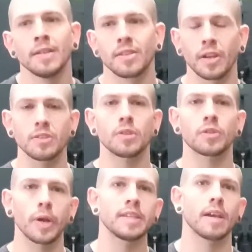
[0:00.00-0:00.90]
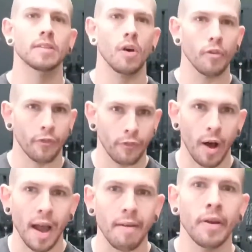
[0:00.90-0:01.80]
So you're going to do 3 sets of
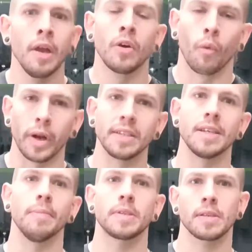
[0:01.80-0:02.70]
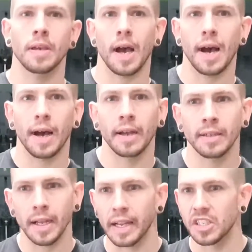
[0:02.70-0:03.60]
5 ring dips
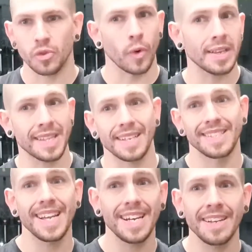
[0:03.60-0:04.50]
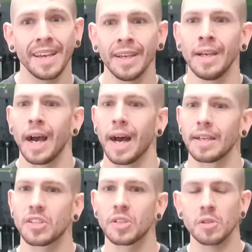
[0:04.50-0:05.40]
and just rest as needed.
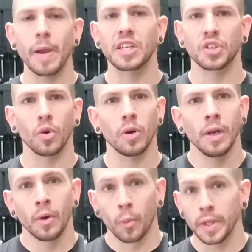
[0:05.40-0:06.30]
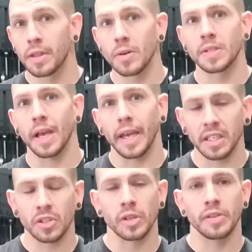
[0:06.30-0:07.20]
So just make sure with those
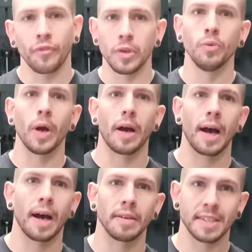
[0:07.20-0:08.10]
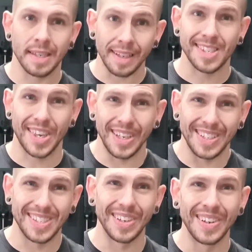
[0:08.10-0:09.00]
extra few sets that
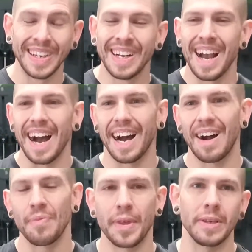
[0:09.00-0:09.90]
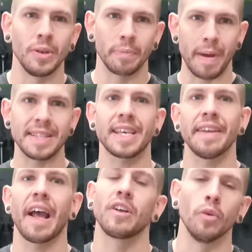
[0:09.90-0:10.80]
you do that you
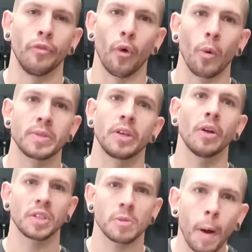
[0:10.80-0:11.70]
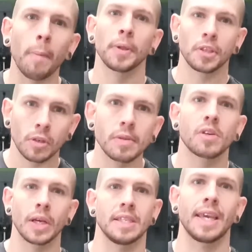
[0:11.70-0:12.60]
maintain that good form. So you're not just pumping through them as
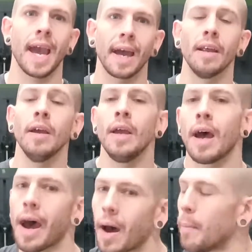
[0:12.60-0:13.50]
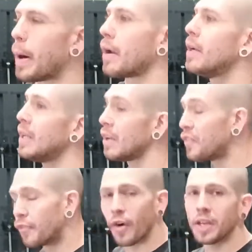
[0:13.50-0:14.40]
quick as you can, but
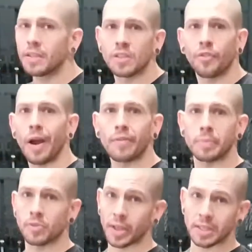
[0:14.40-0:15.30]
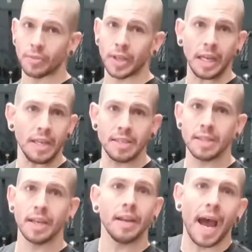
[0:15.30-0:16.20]
if you're finding those 5 reps relatively easy,
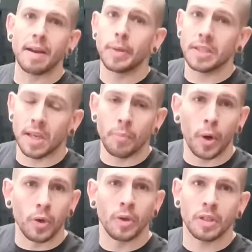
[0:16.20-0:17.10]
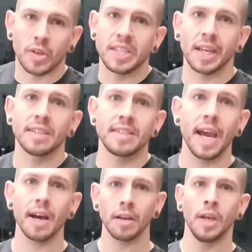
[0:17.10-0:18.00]
then add a bit of tempo. 3 seconds
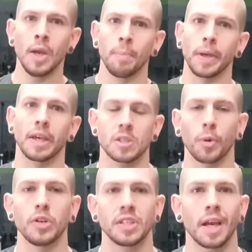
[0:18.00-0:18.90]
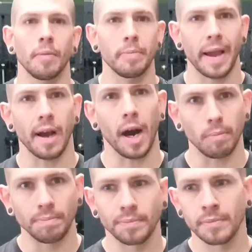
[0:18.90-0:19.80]
down, big explosion coming back up.